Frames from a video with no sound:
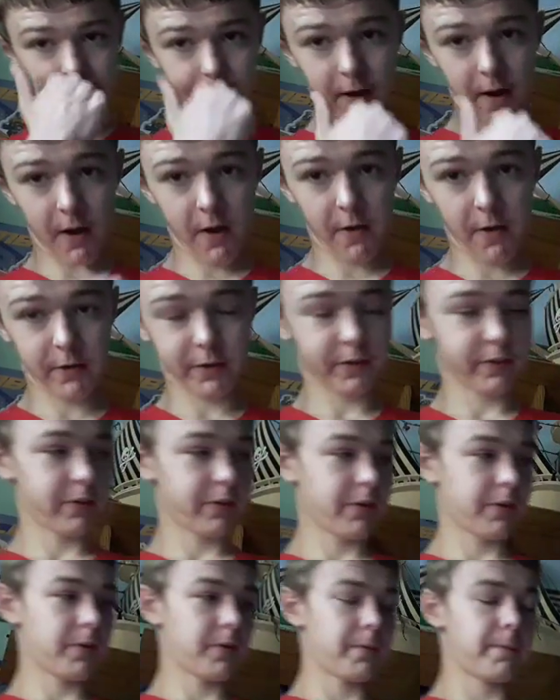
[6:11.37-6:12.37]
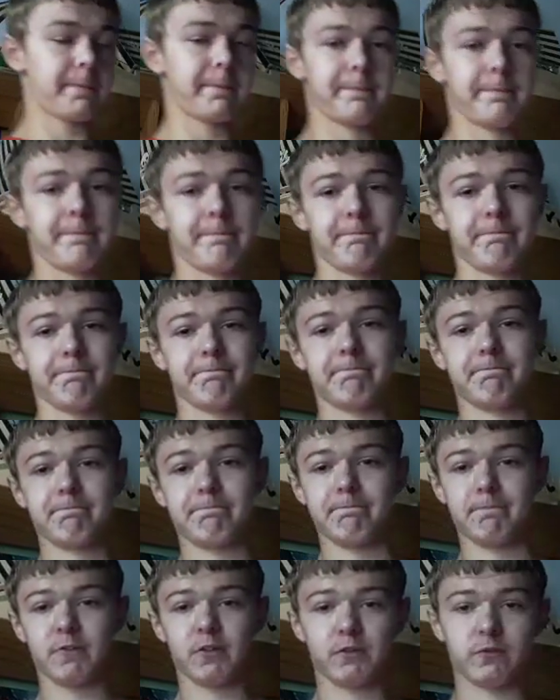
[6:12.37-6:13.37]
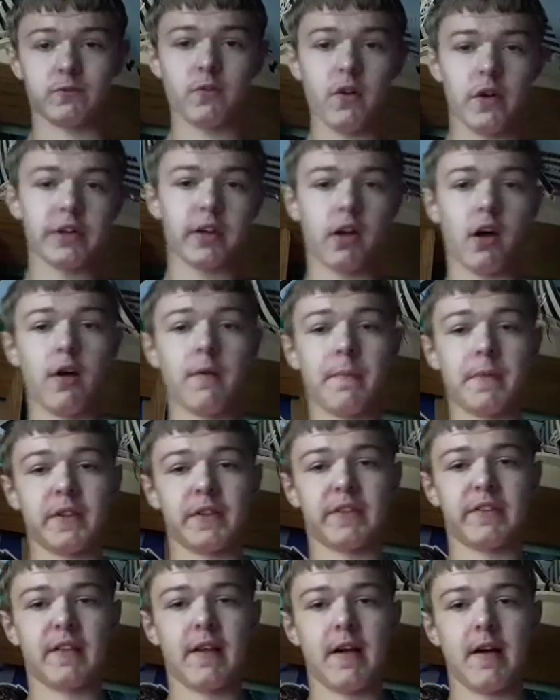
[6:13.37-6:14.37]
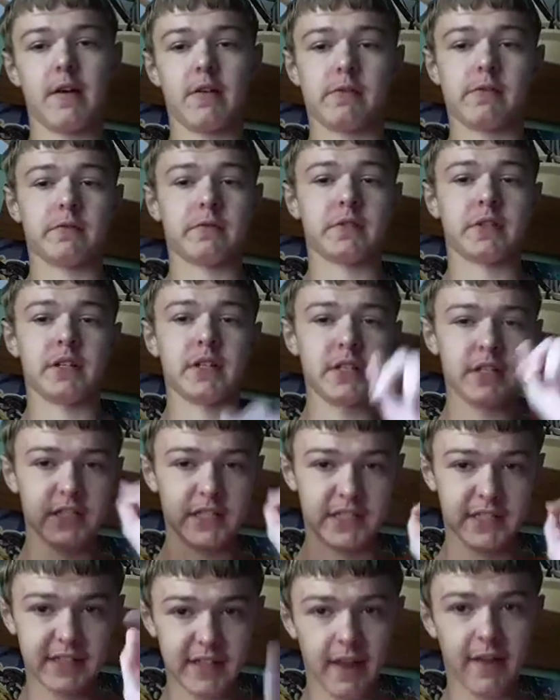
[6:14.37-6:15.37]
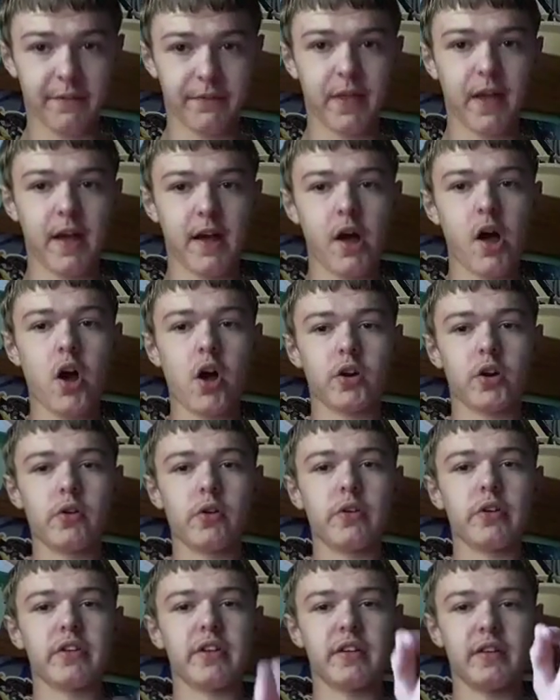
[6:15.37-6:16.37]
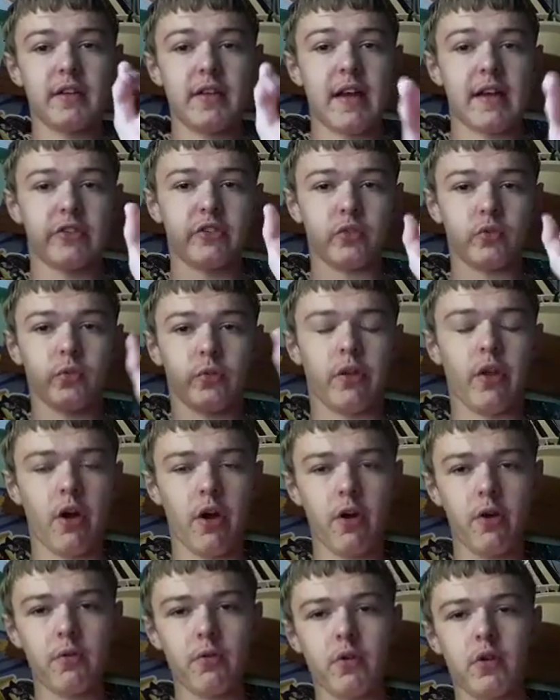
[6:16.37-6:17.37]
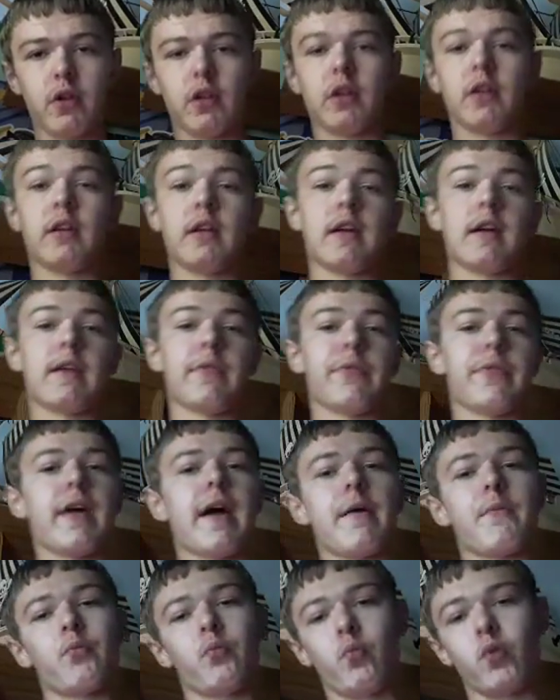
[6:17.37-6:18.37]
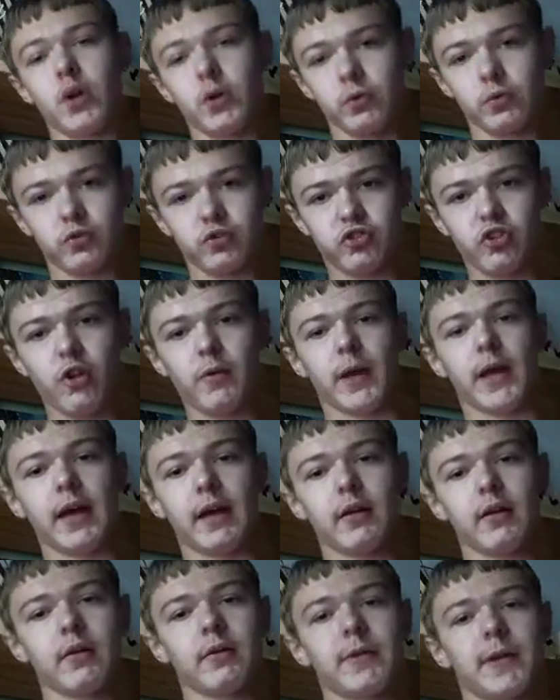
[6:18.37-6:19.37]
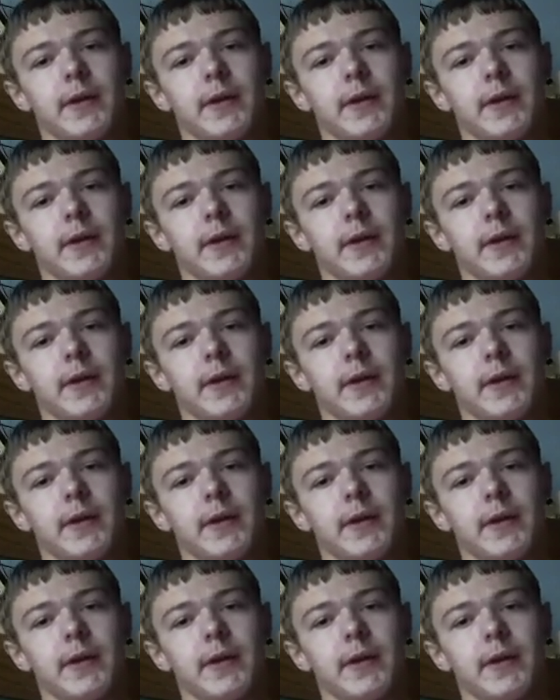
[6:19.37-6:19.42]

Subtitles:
You know, to write comments down. See if they are good, yes or no, and then we'll do it.